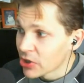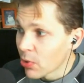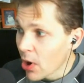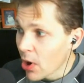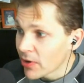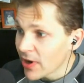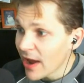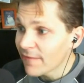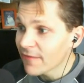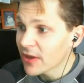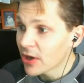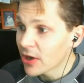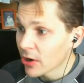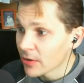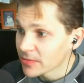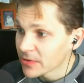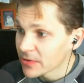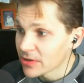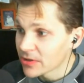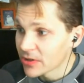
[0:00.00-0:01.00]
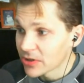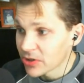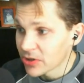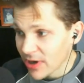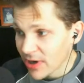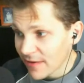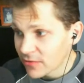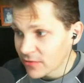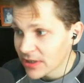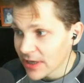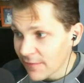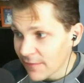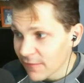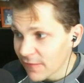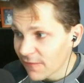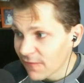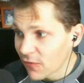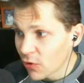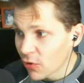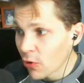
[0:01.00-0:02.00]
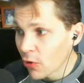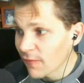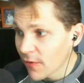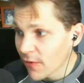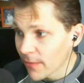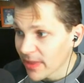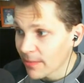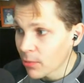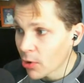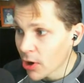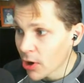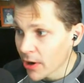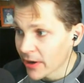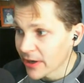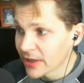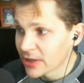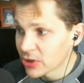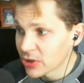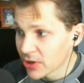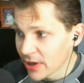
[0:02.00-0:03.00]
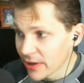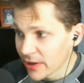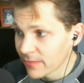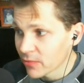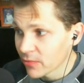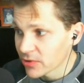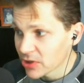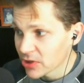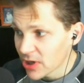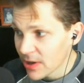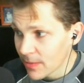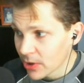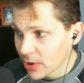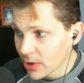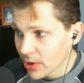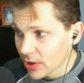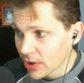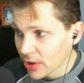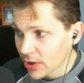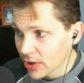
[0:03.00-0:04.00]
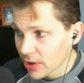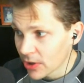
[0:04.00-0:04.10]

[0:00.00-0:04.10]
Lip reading: won't have the option to travel to Yavin 4 from the Priority Transport Terminal.